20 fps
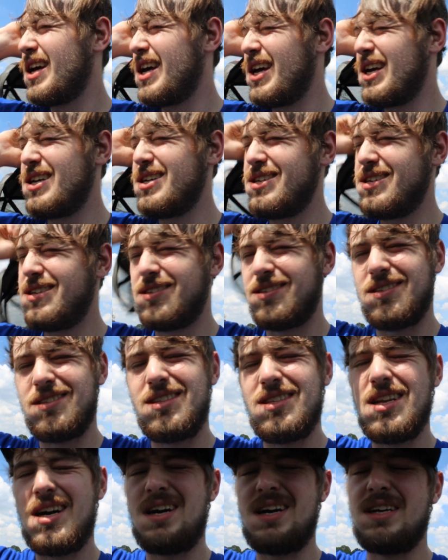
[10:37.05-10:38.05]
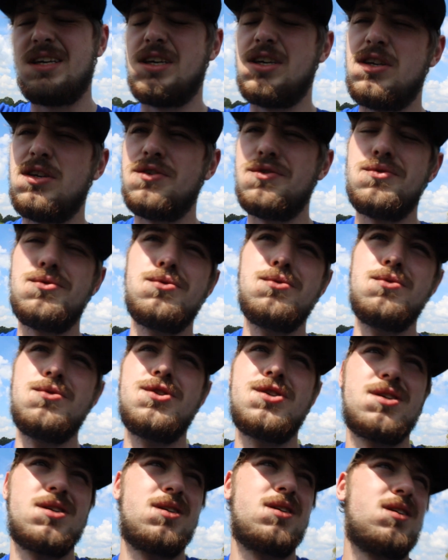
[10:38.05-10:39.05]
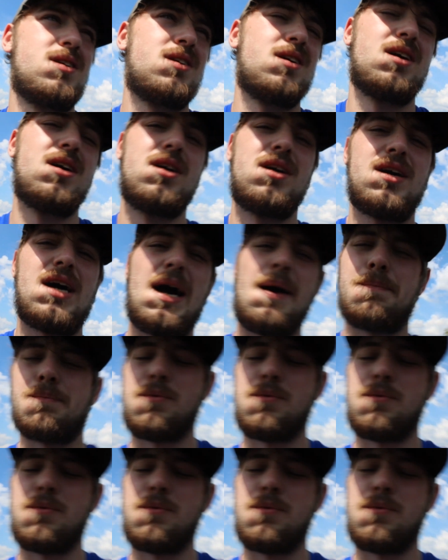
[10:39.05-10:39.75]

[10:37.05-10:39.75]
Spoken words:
He's not huge. I